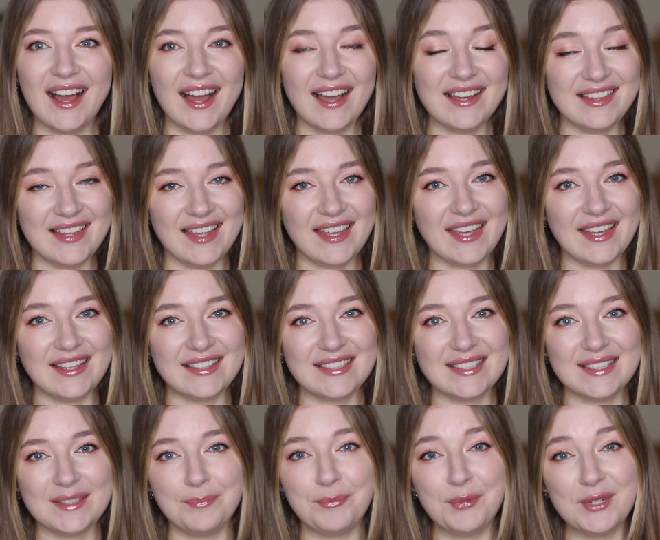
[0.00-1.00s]
I think
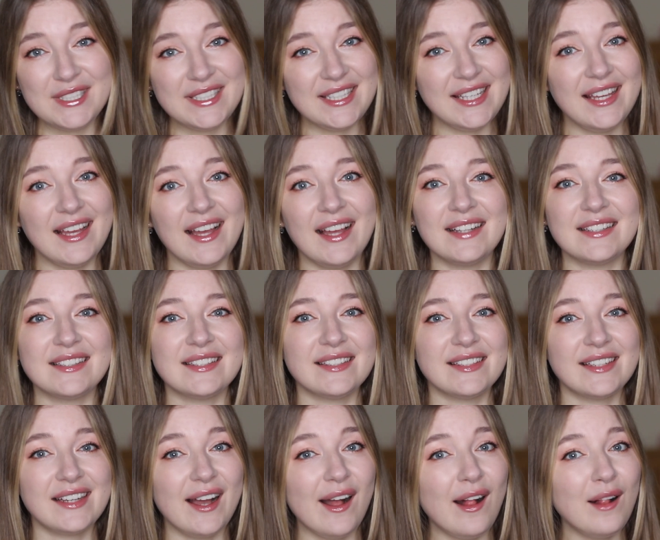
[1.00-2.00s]
it's pretty and
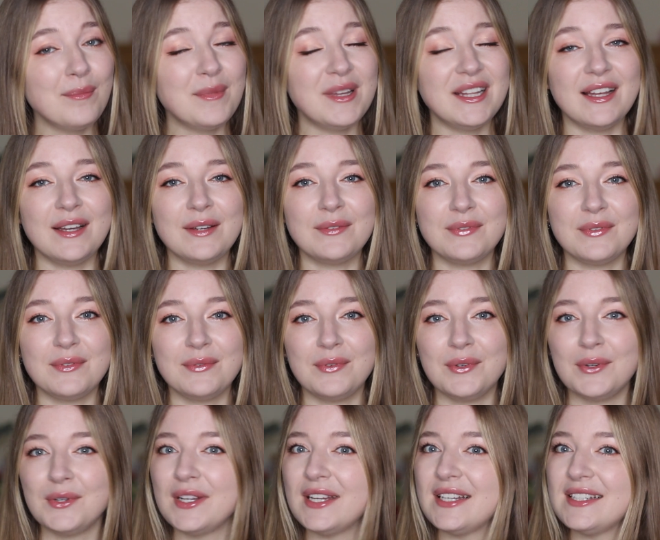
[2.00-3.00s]
calm enough
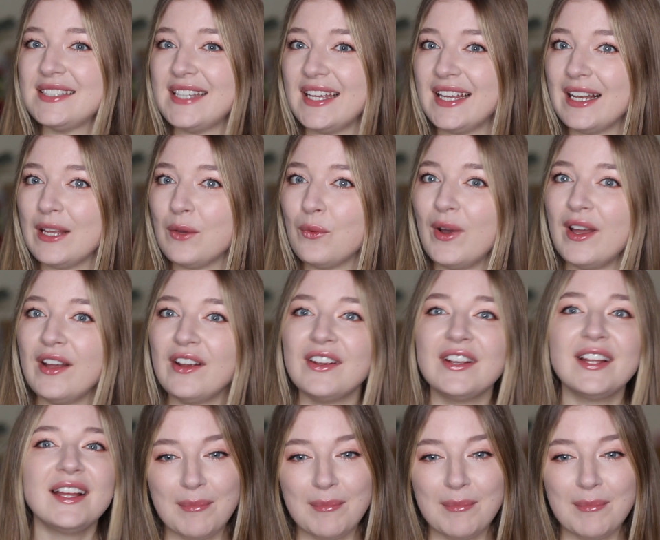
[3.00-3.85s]
for a daily wear.